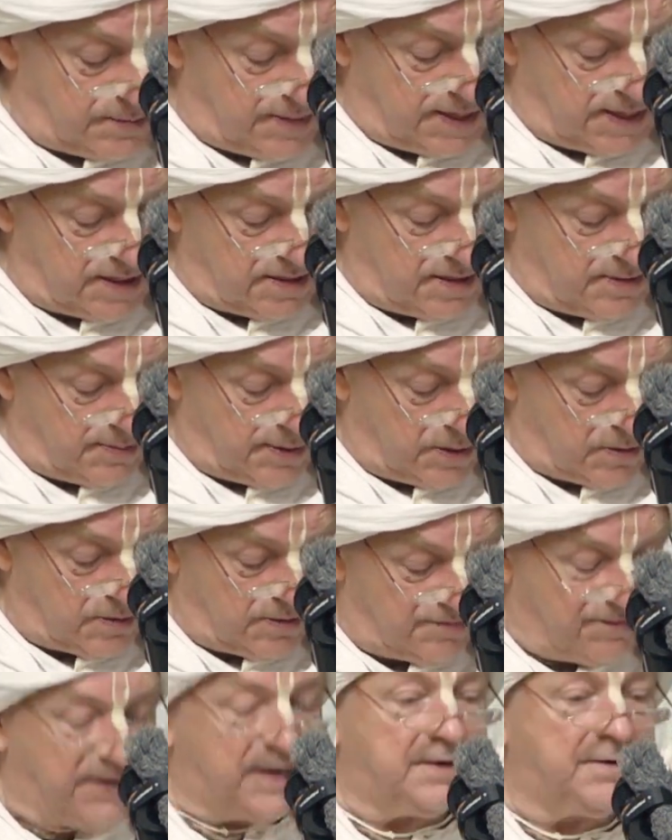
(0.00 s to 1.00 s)
be in the
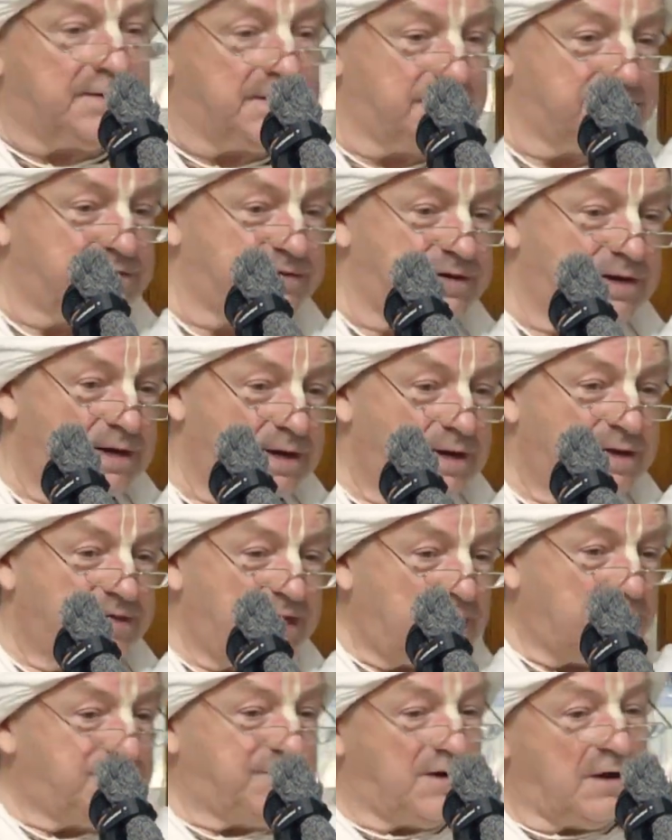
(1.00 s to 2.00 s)
mode of ignorance.
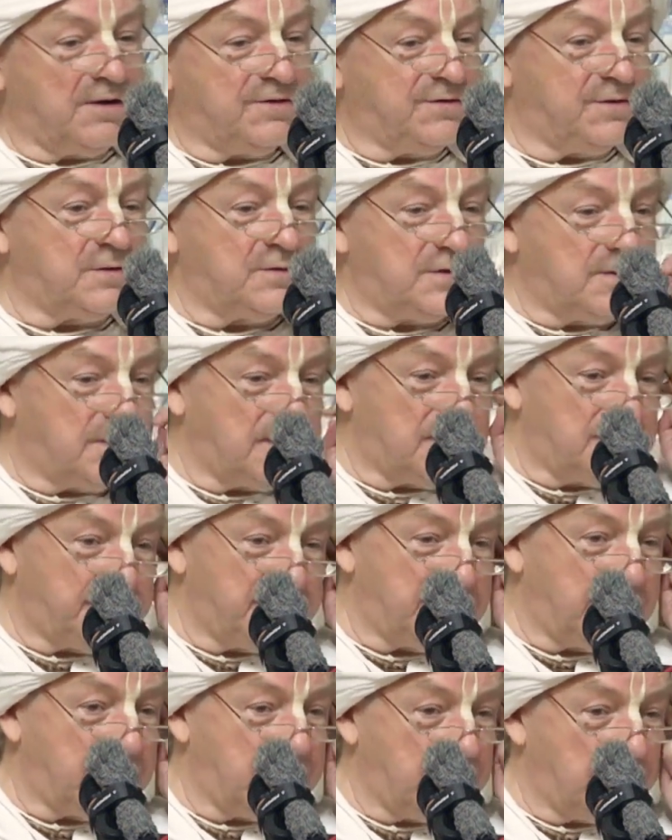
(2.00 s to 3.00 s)
That's Arjuna at the
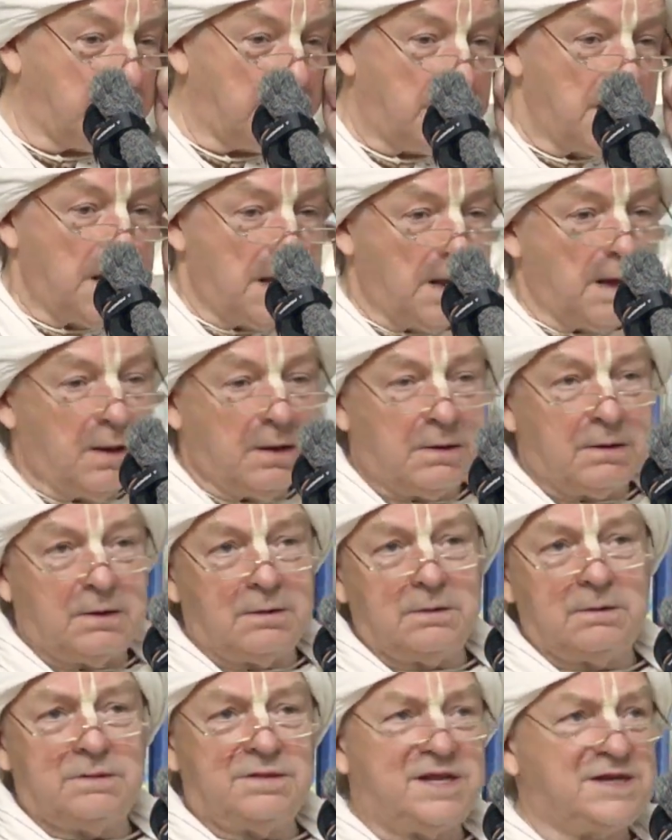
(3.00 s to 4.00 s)
beginning.
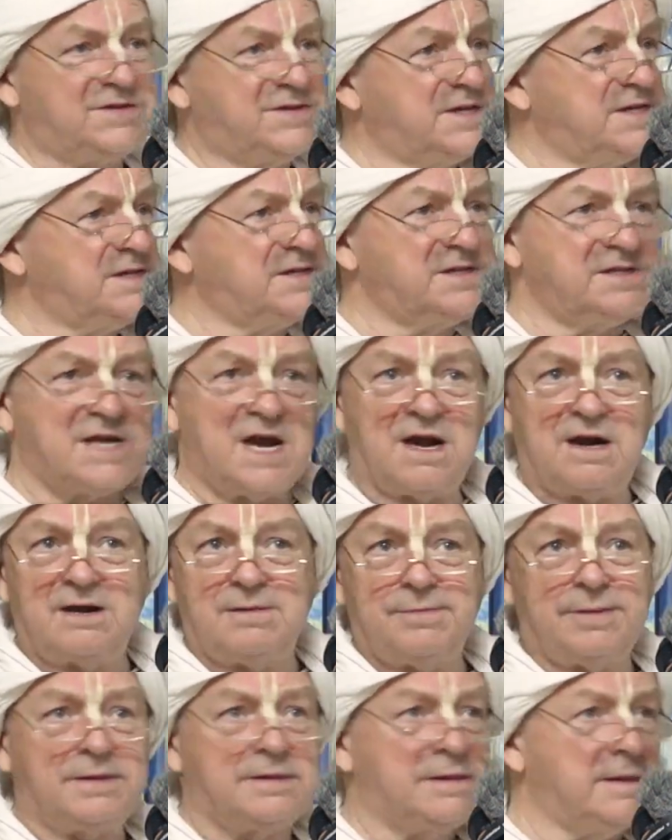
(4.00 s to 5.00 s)
Oh, this is
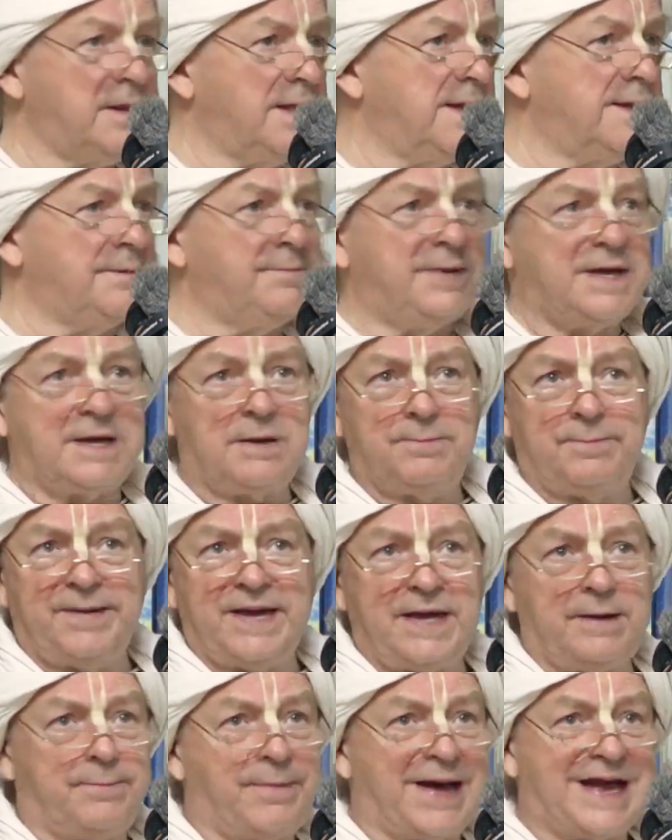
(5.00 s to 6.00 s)
terrible, there'll be a
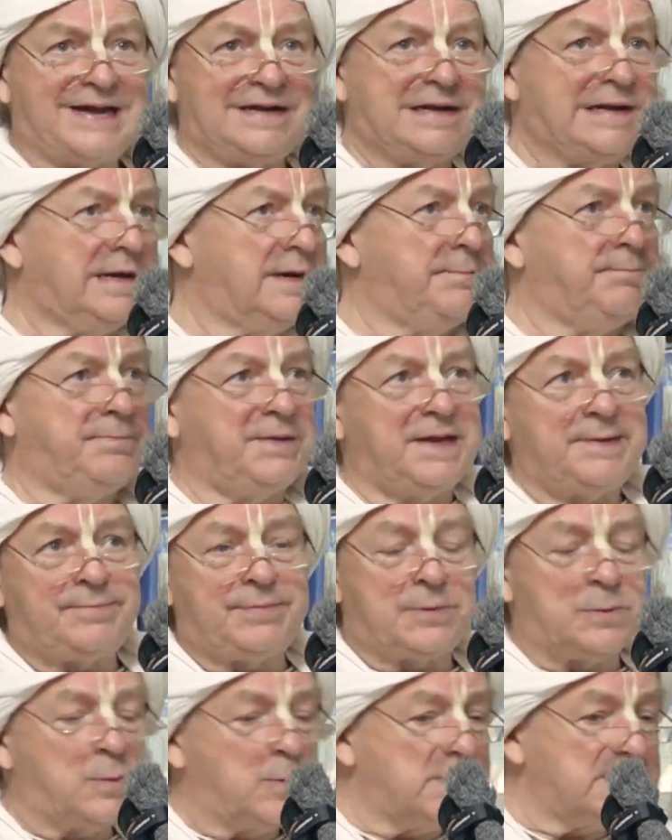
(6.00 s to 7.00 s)
big battle and
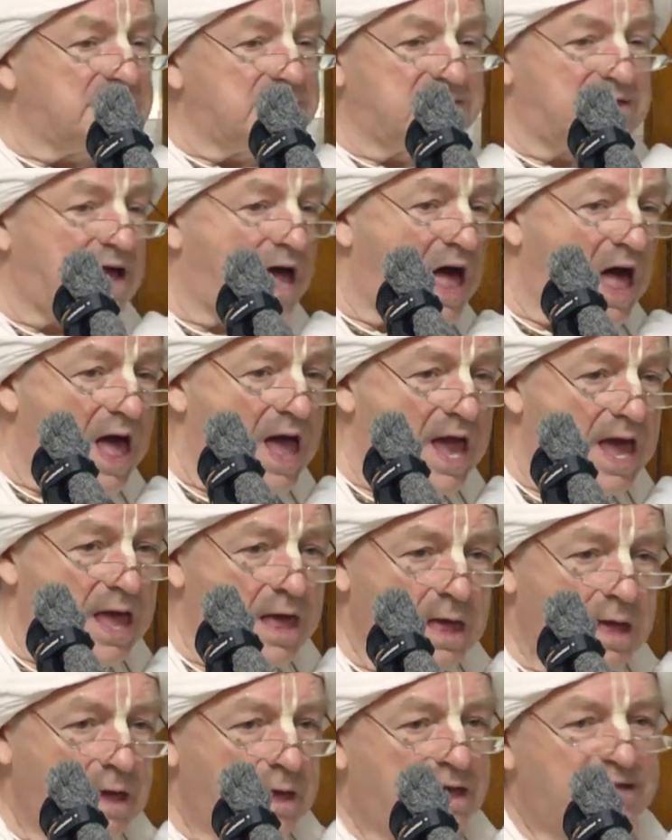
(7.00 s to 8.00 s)
people will die.
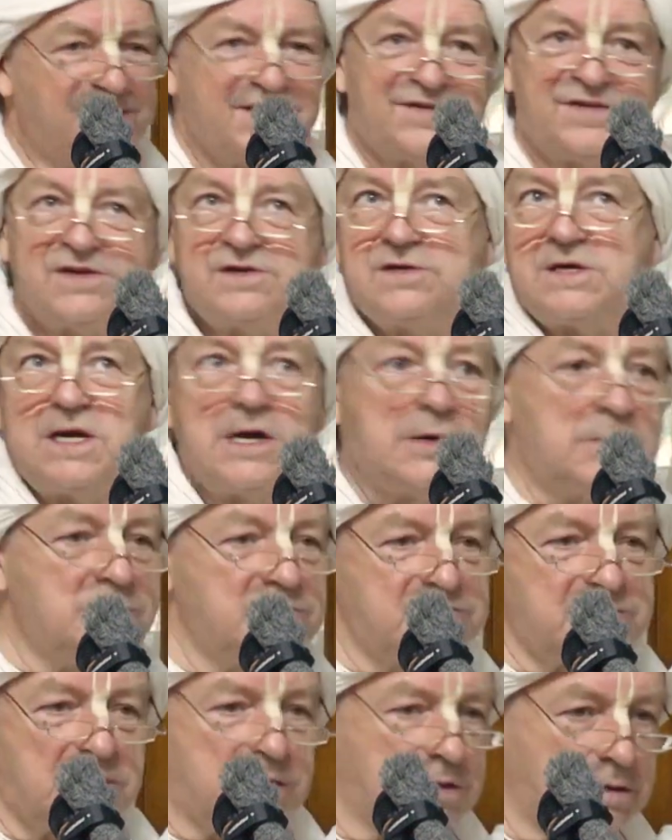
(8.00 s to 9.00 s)
This is
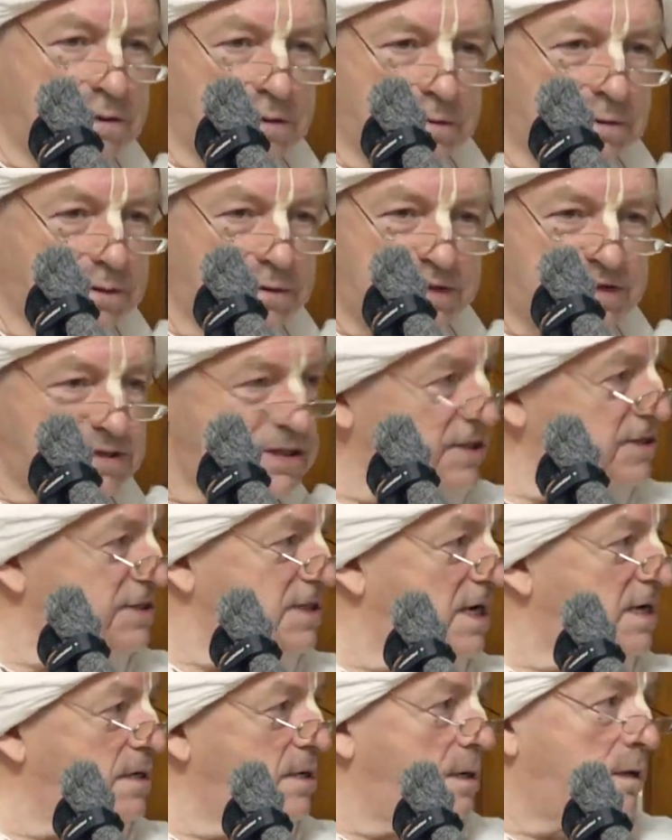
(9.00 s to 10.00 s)
illusion. Krishna
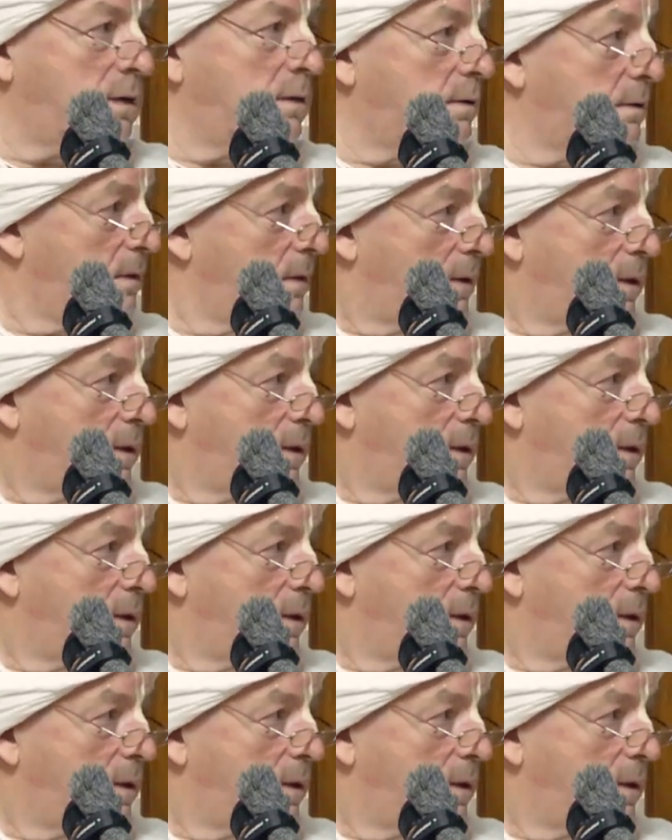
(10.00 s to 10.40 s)
said, no,